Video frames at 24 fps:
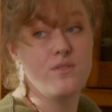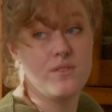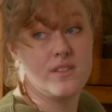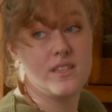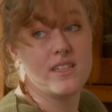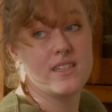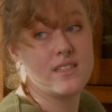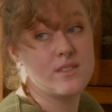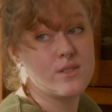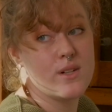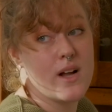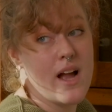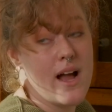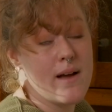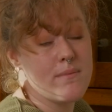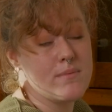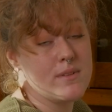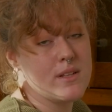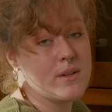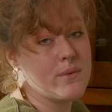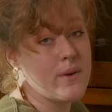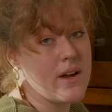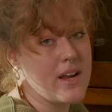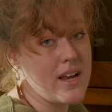things are
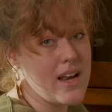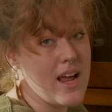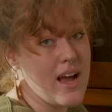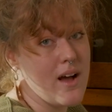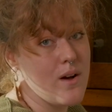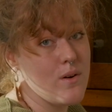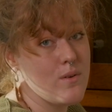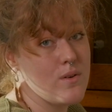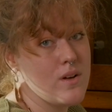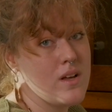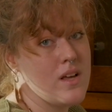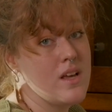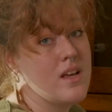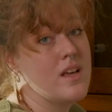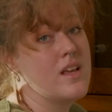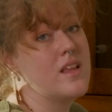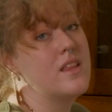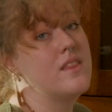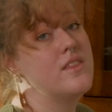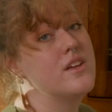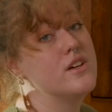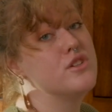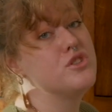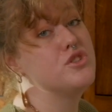happening right now.
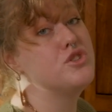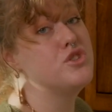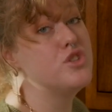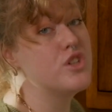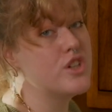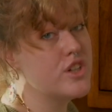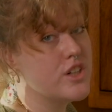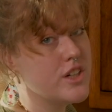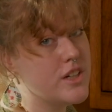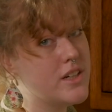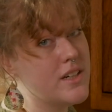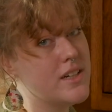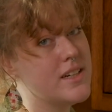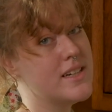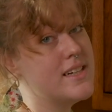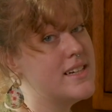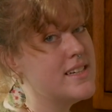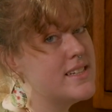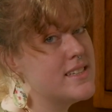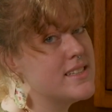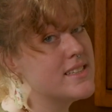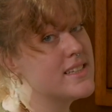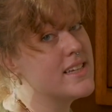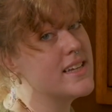The sugar
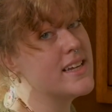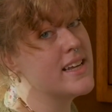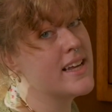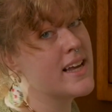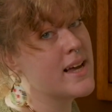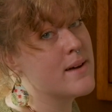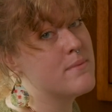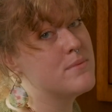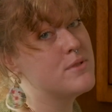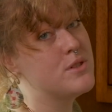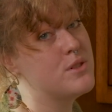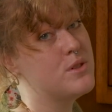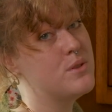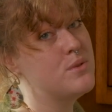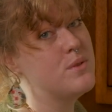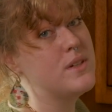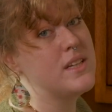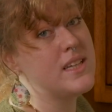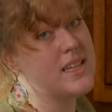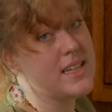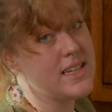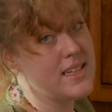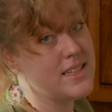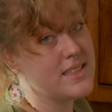is getting up to
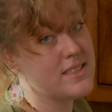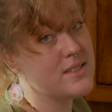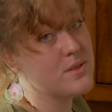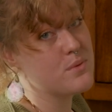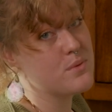heat,